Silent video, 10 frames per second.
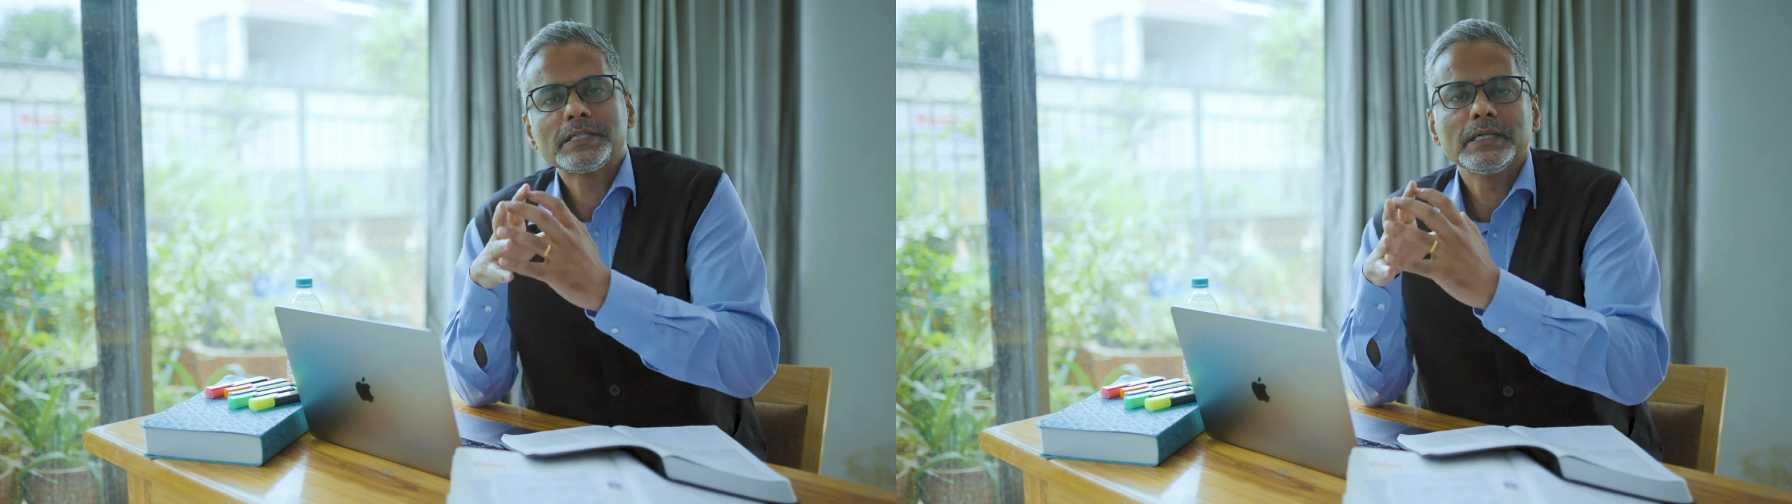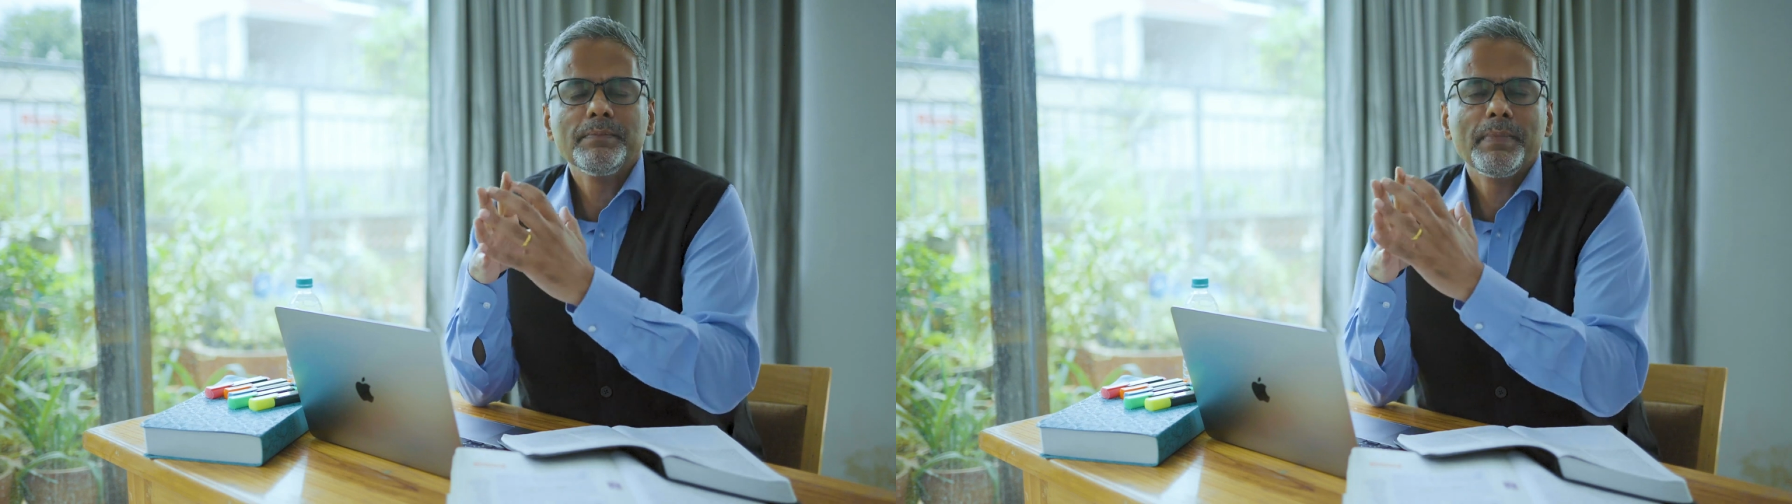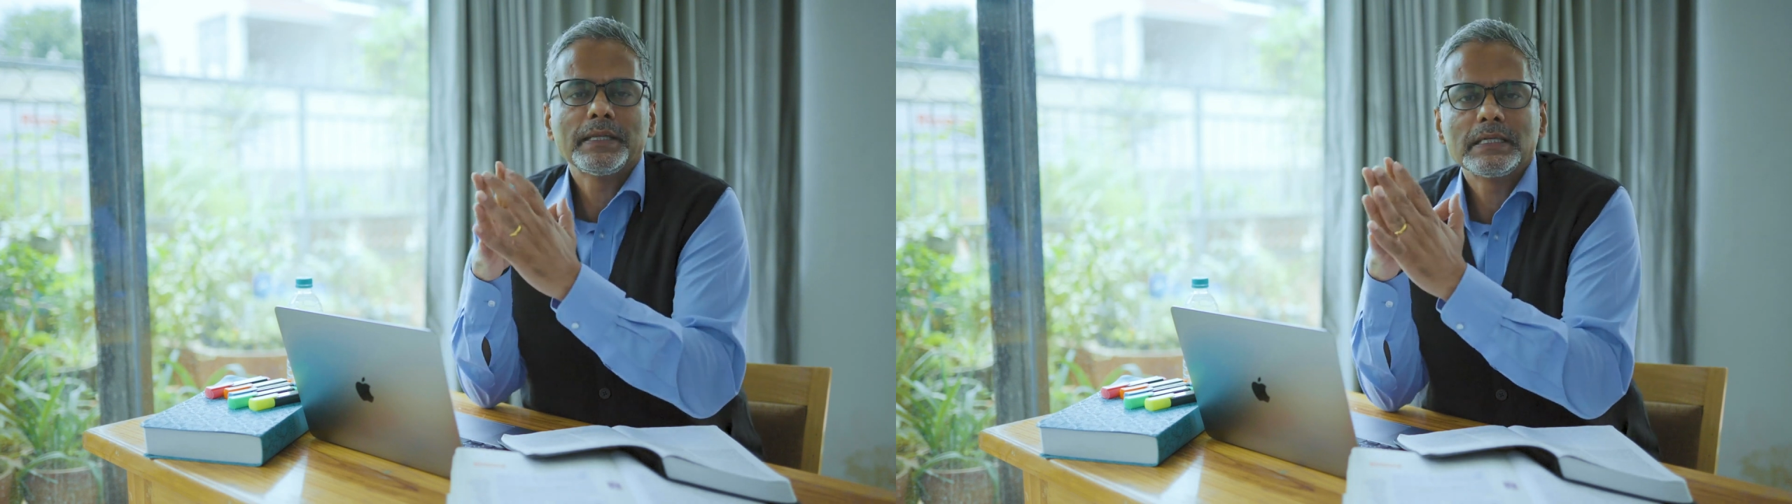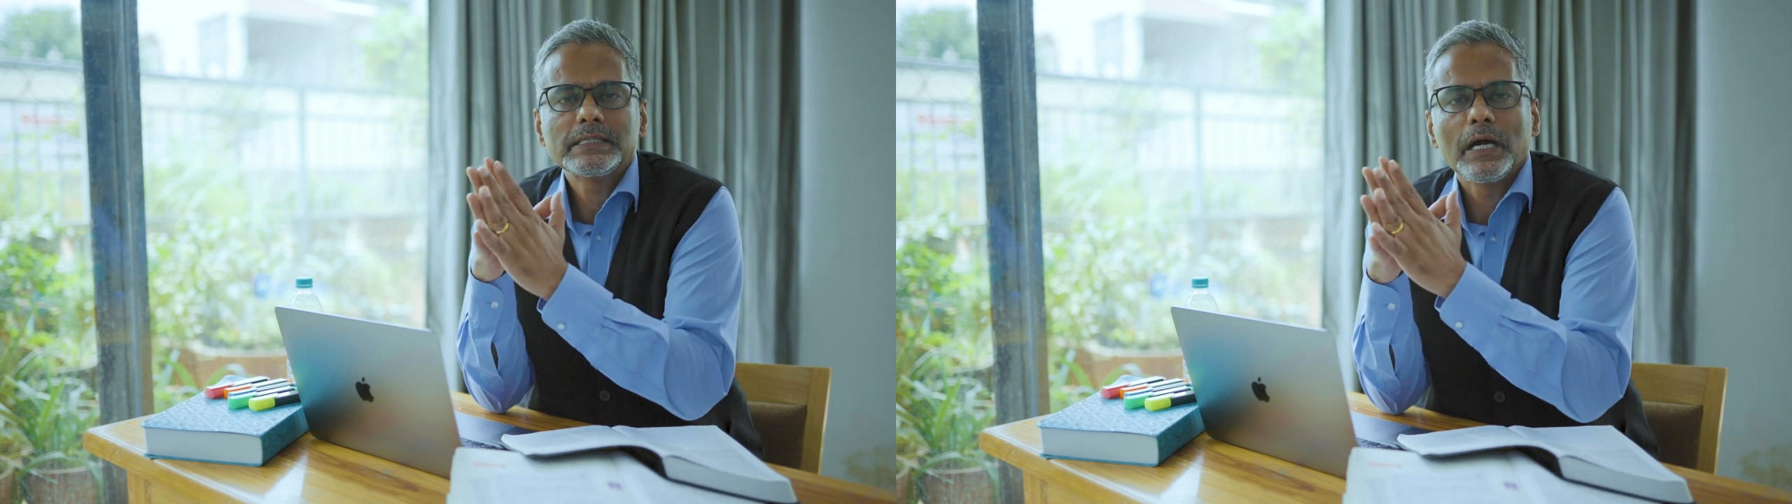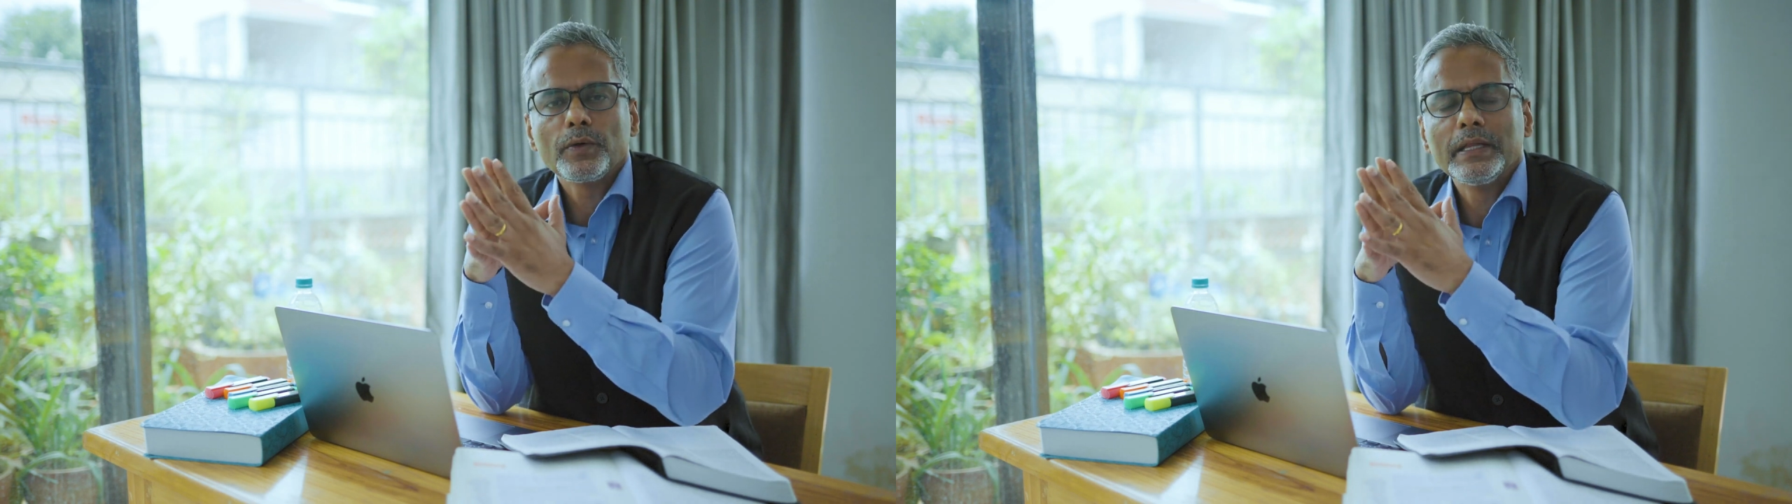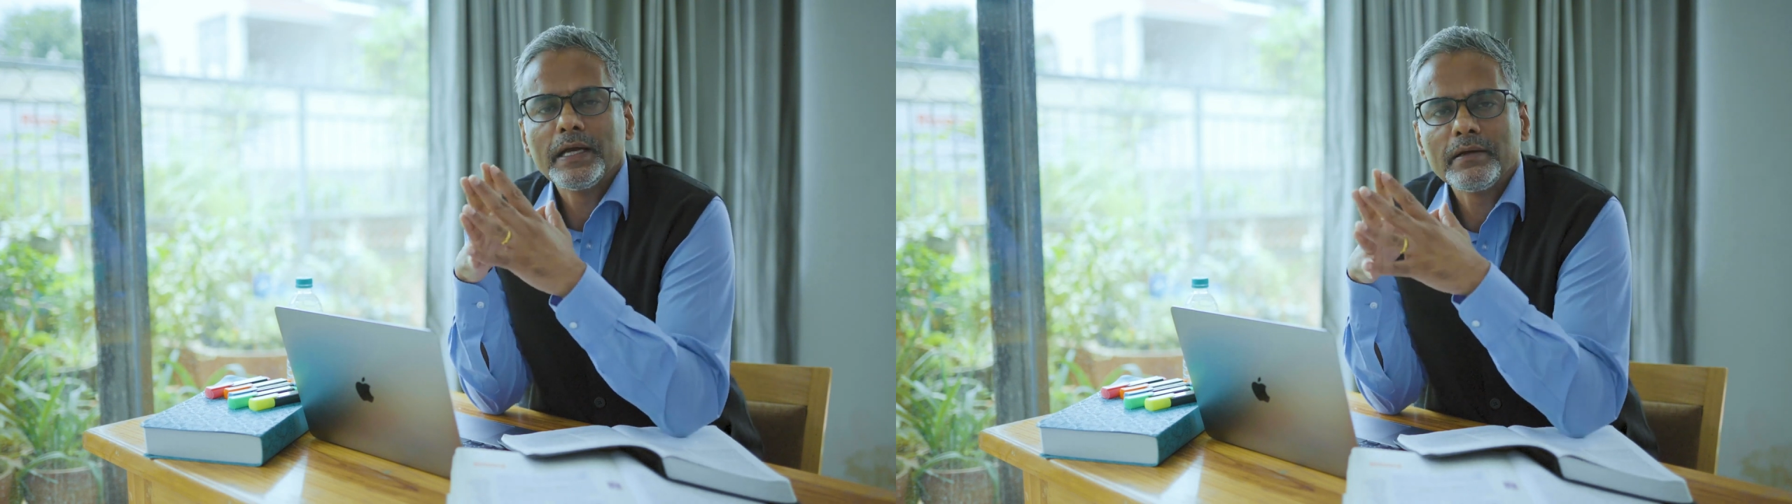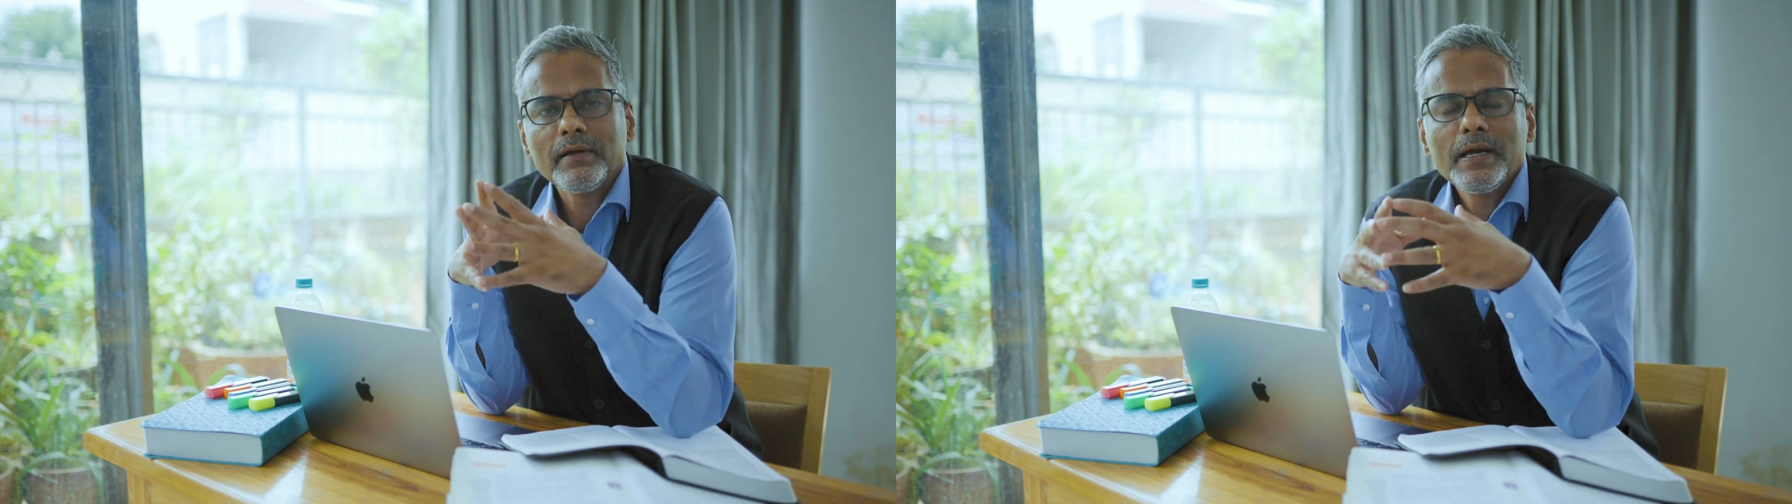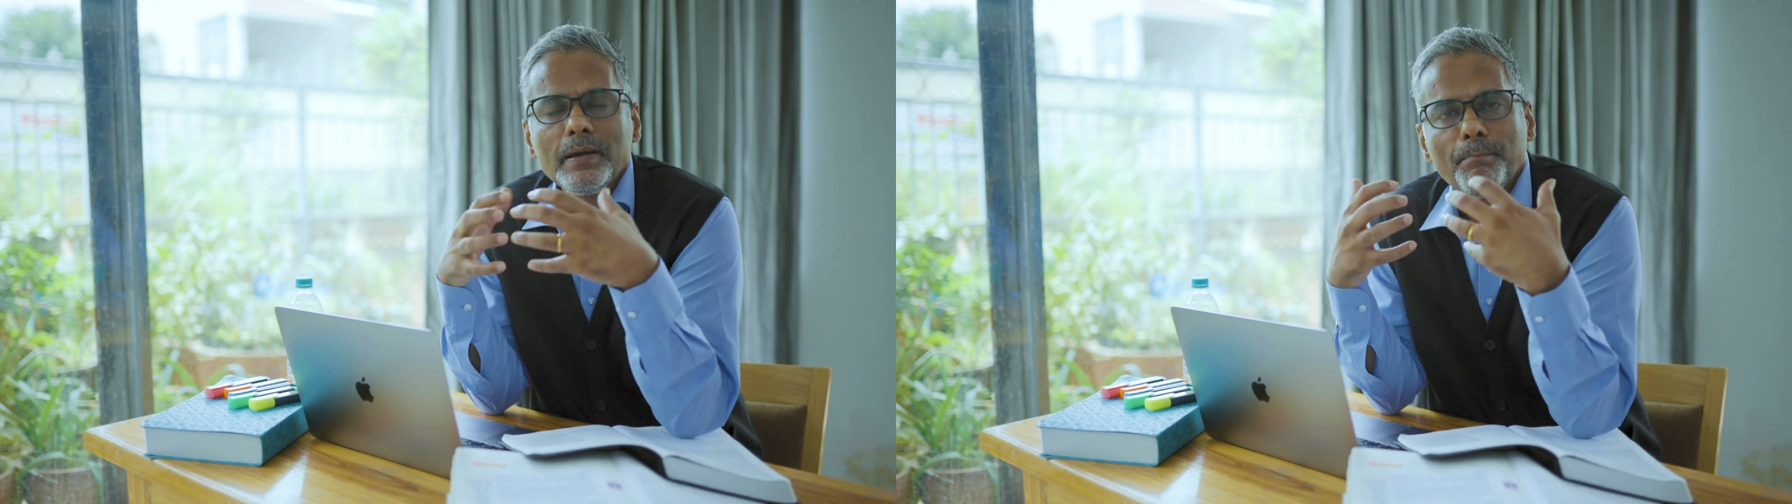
study methods out there.